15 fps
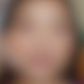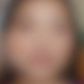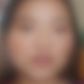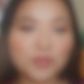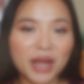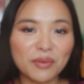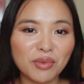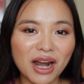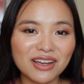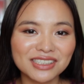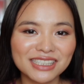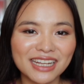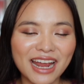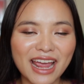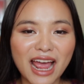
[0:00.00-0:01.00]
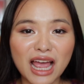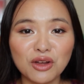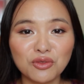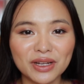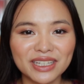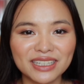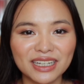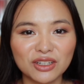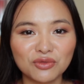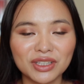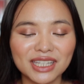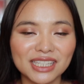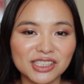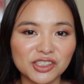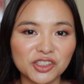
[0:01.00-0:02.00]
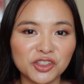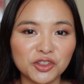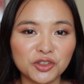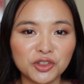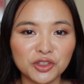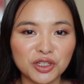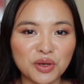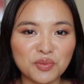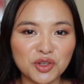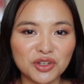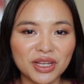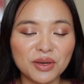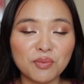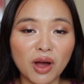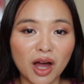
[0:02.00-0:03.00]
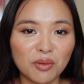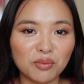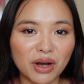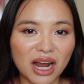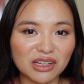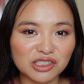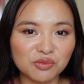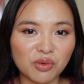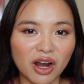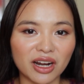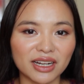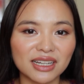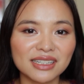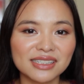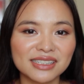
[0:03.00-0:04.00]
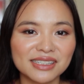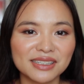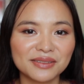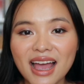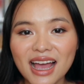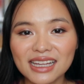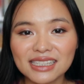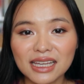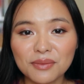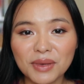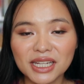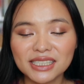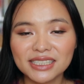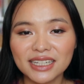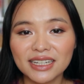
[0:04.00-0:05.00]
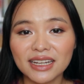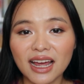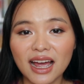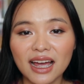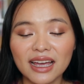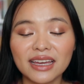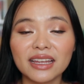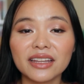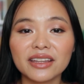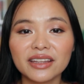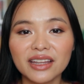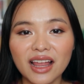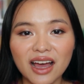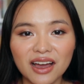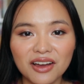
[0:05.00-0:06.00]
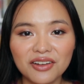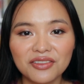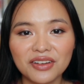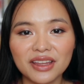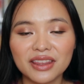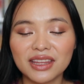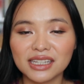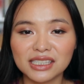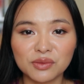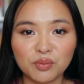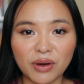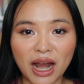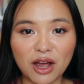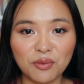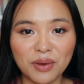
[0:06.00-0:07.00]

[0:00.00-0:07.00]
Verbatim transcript: For my brows today, I went in with these two Huda Beauty Bomb Brows products. As I mentioned, I love this brow